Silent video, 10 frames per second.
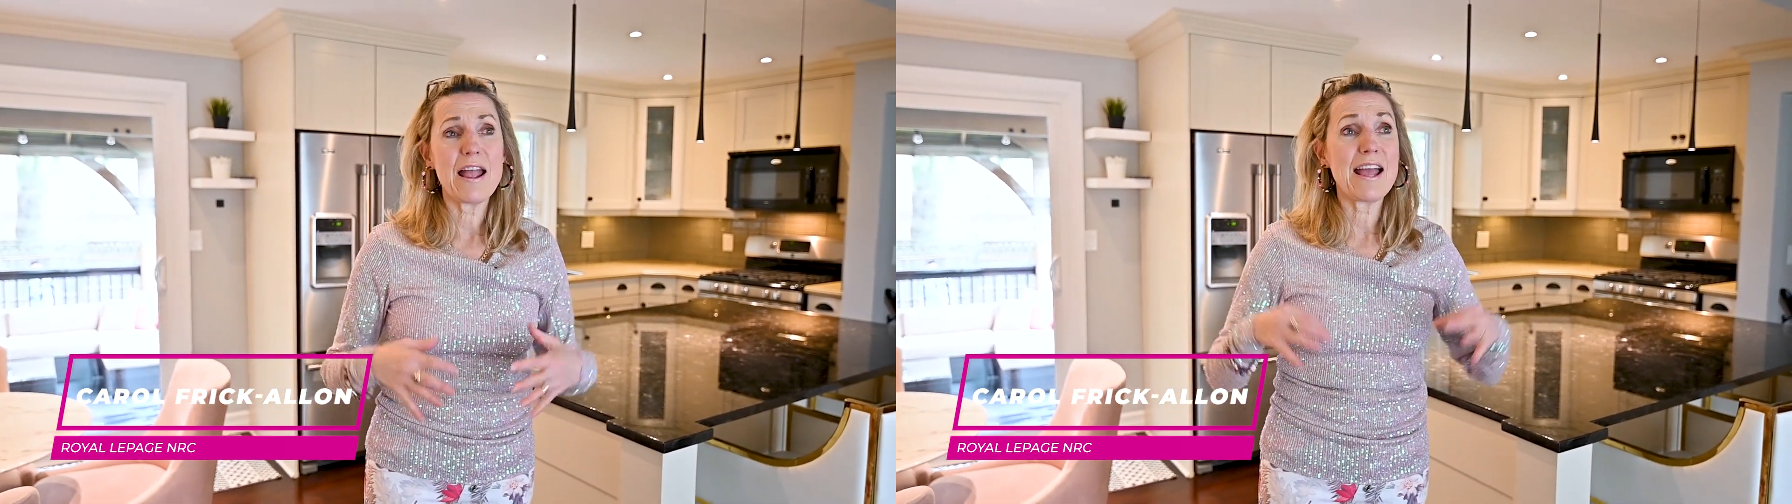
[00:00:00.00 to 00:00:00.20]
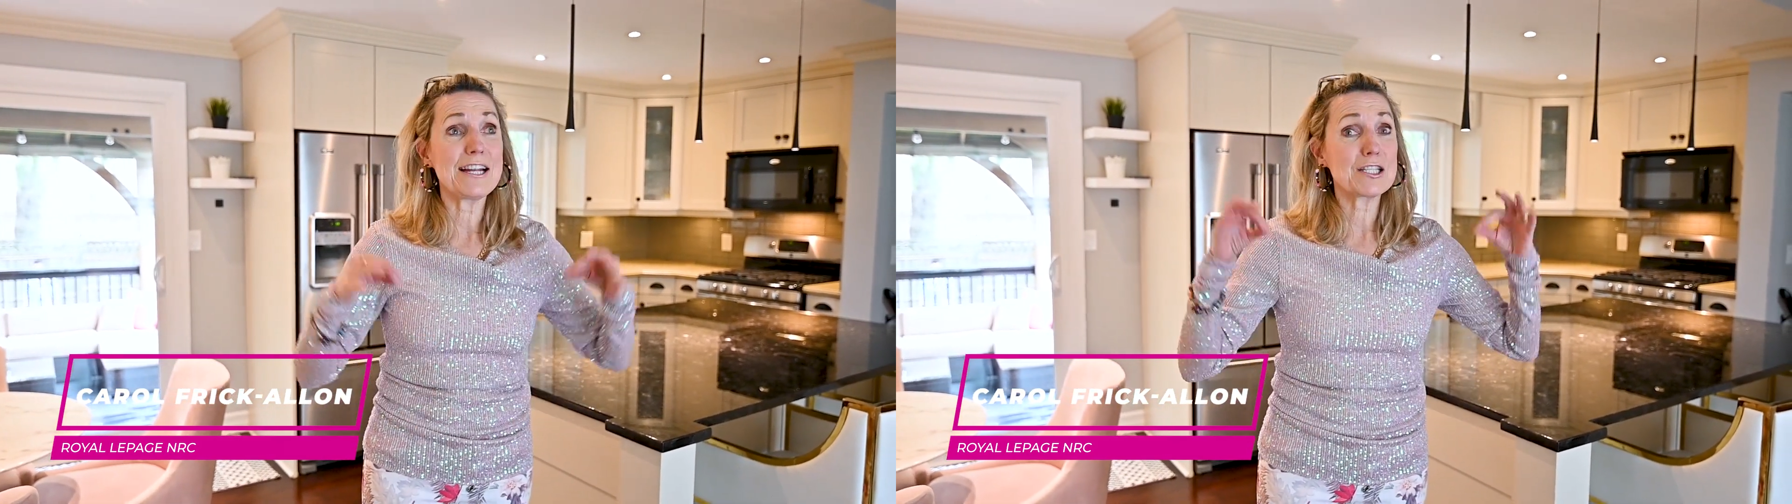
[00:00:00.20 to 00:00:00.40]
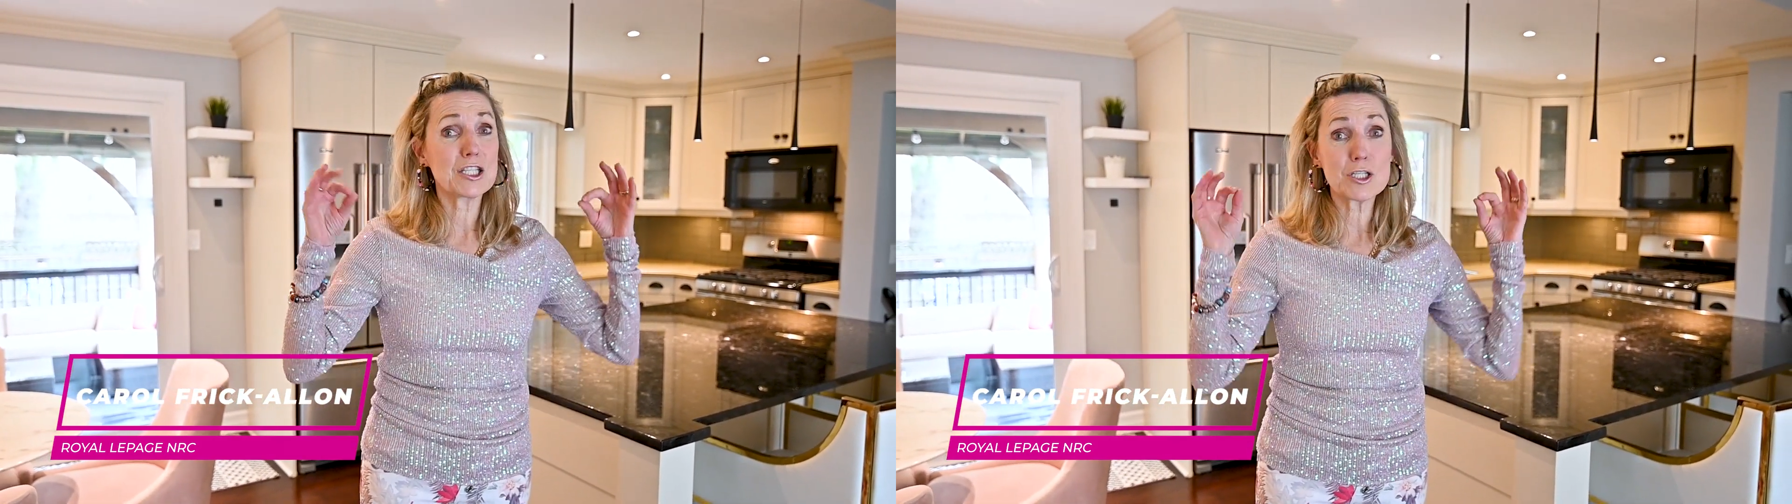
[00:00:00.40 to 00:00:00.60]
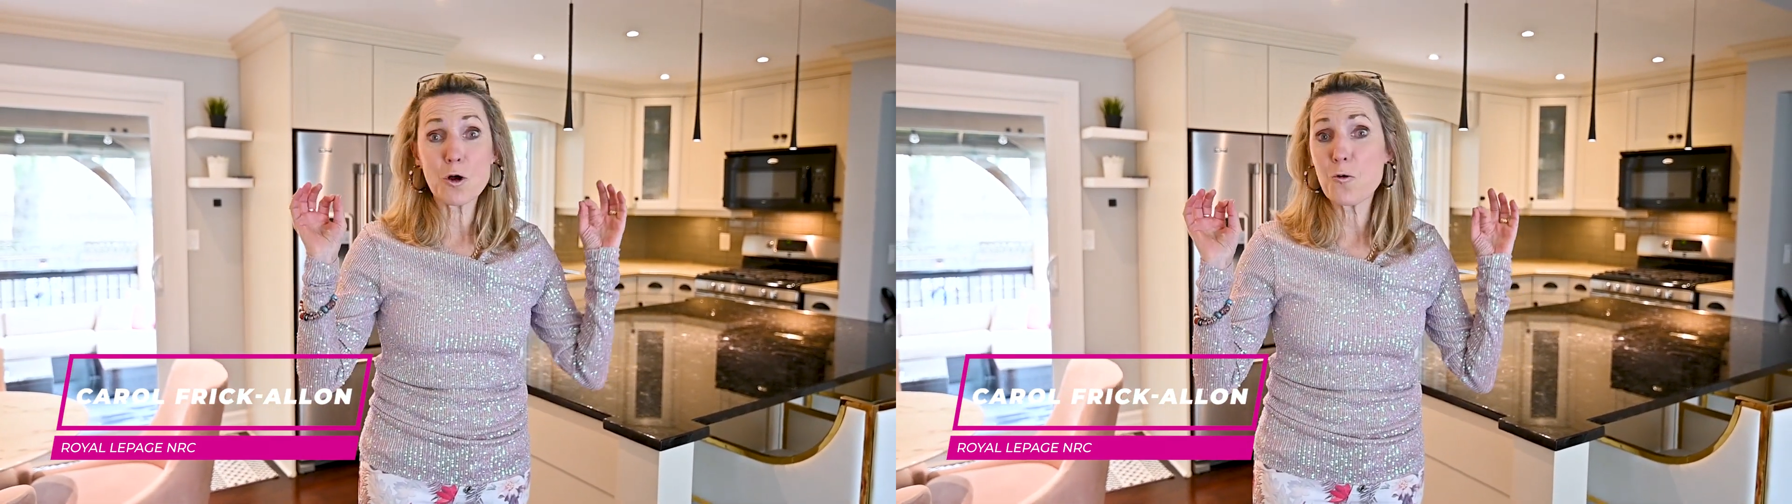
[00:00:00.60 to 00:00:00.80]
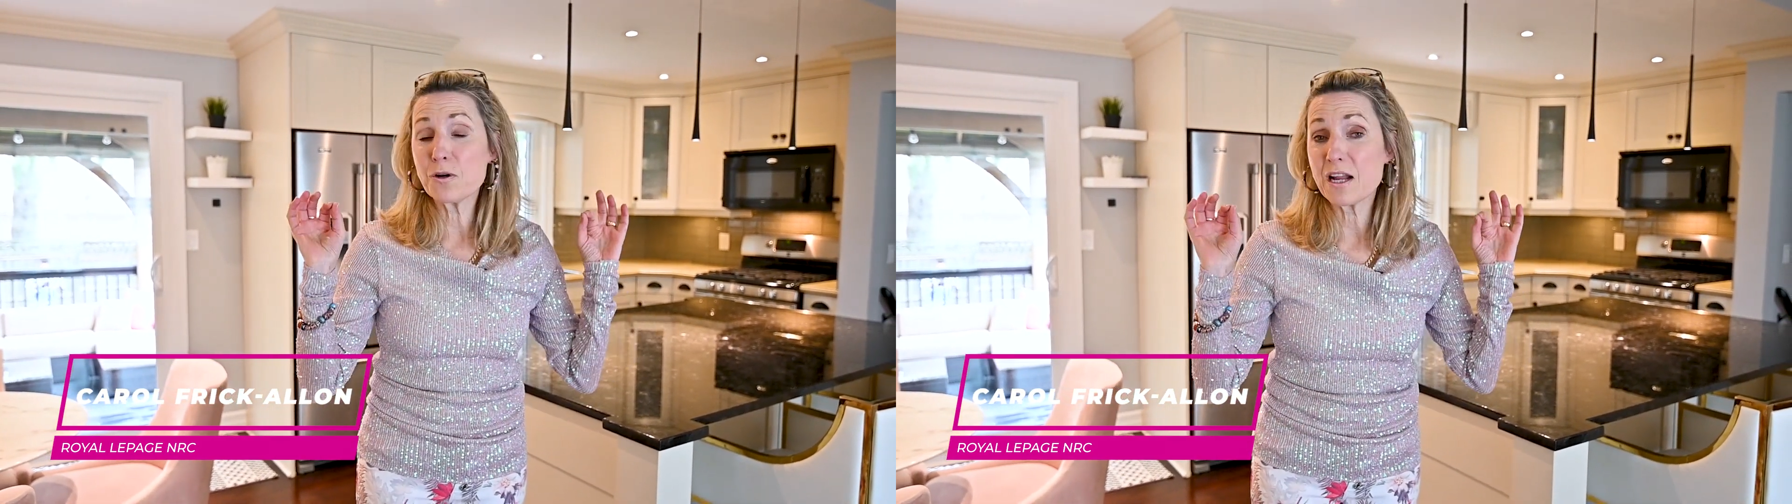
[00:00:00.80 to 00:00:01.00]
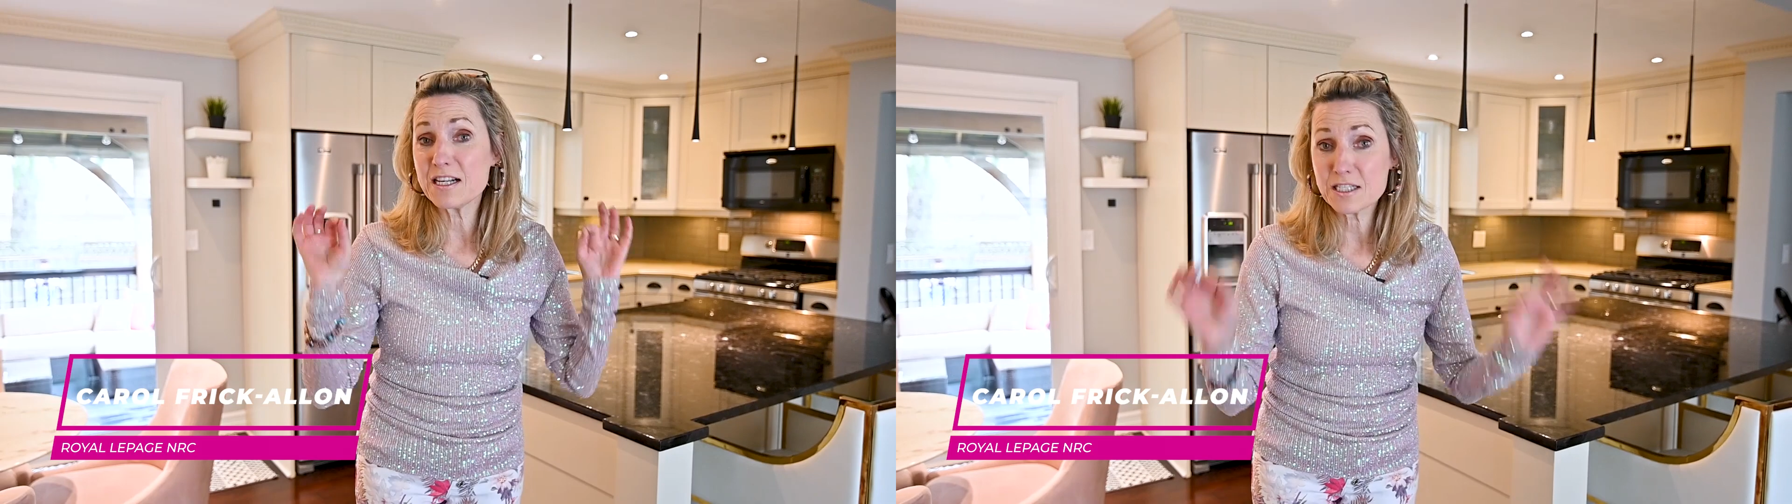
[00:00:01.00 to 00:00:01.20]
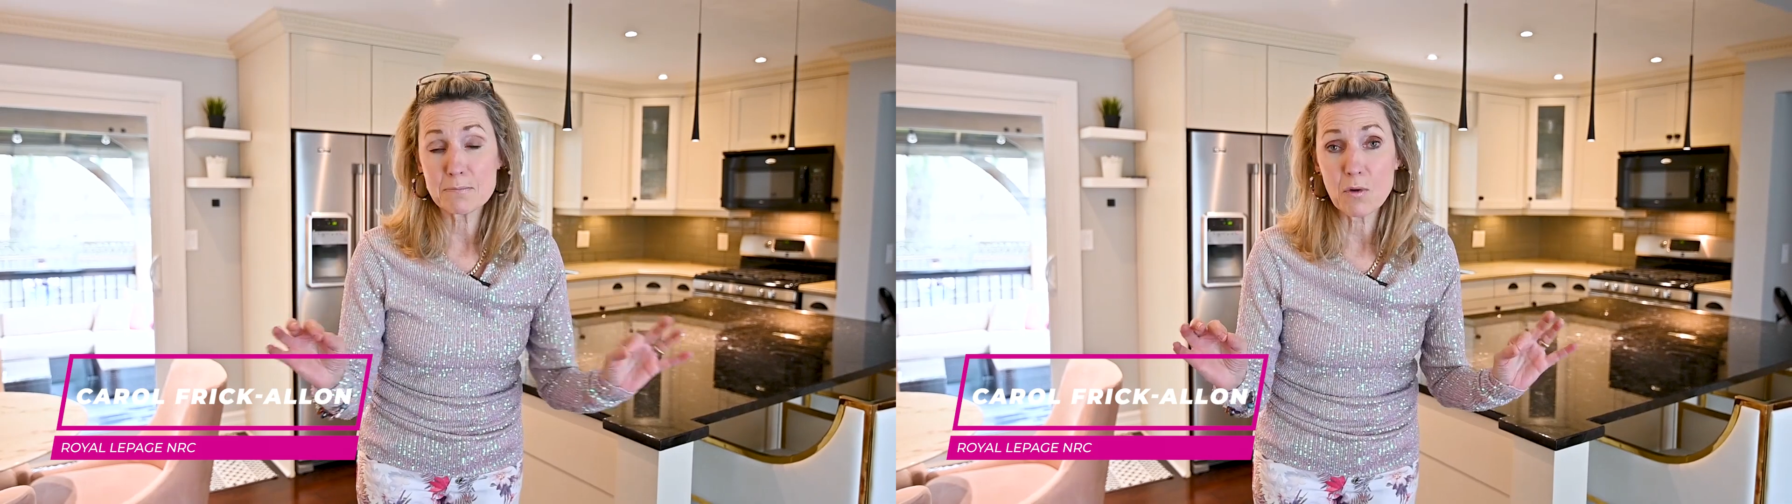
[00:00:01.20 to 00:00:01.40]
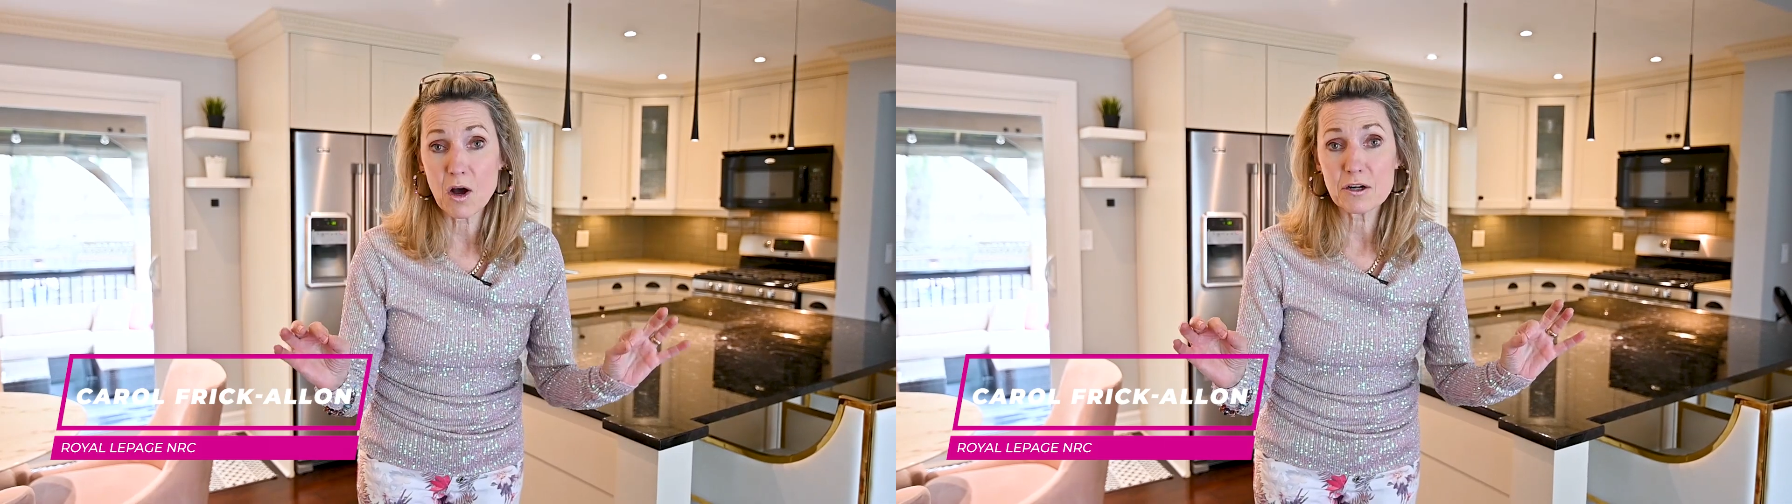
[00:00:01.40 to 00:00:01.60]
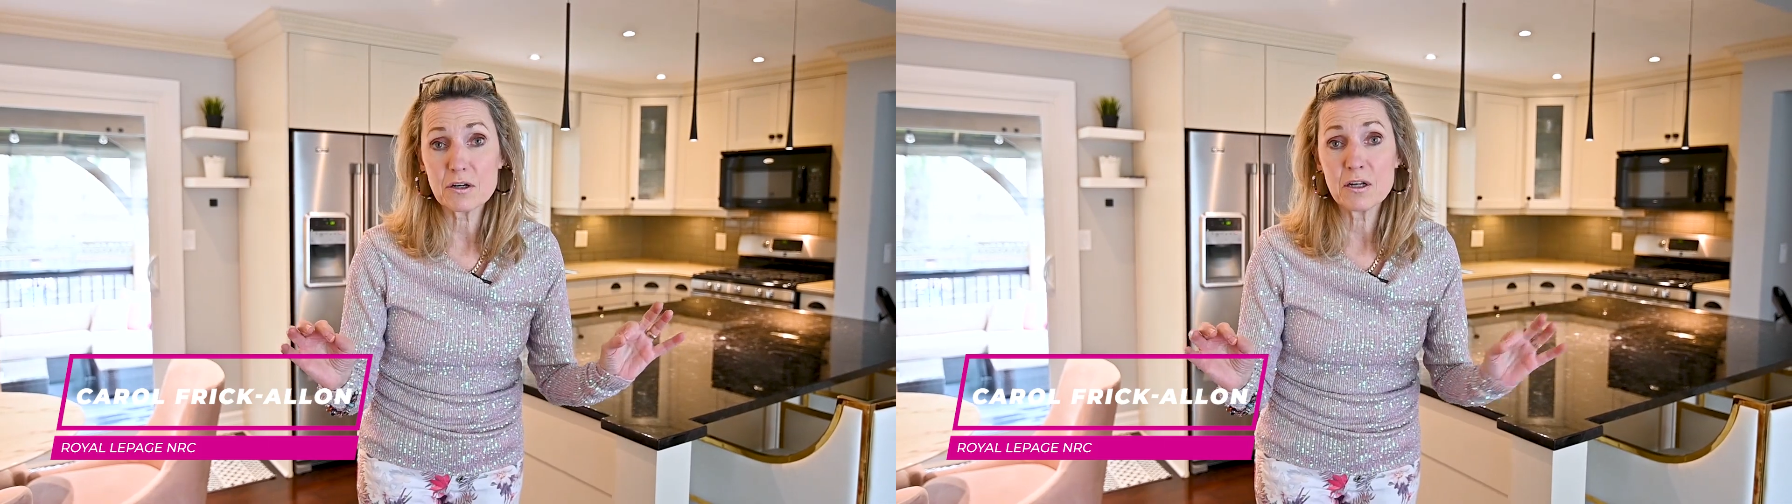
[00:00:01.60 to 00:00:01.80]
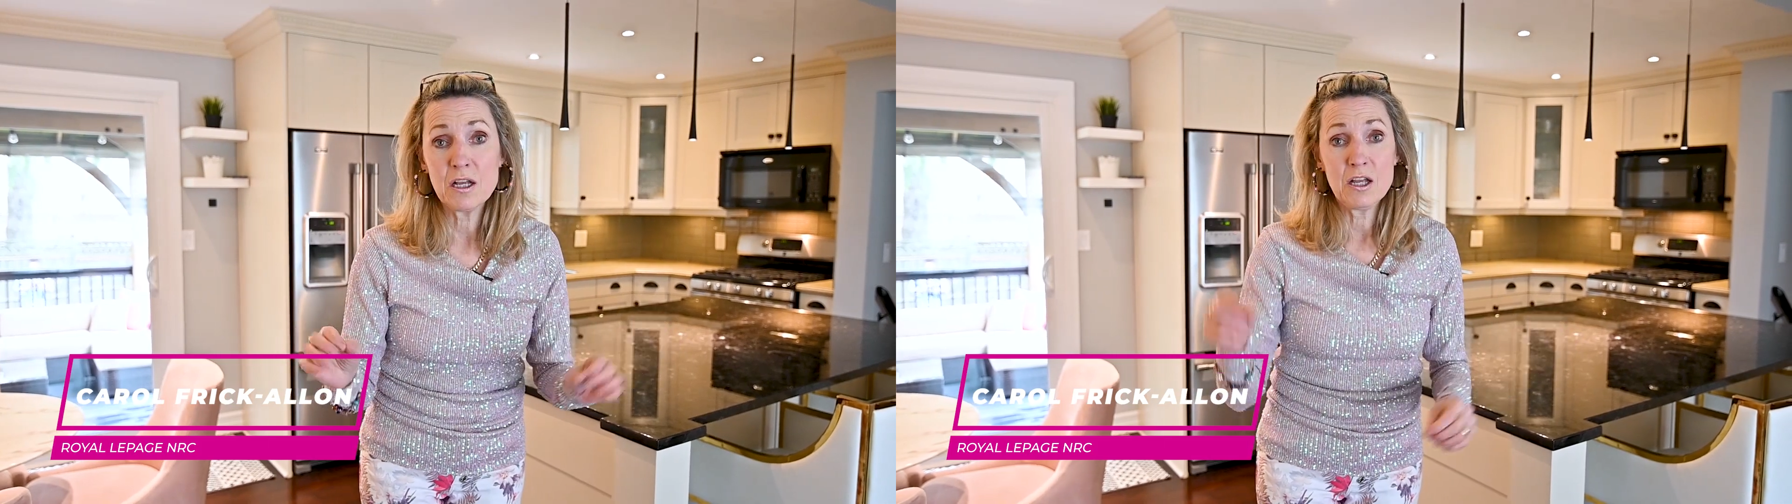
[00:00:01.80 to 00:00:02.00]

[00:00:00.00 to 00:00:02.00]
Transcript: And it's so nice and modern.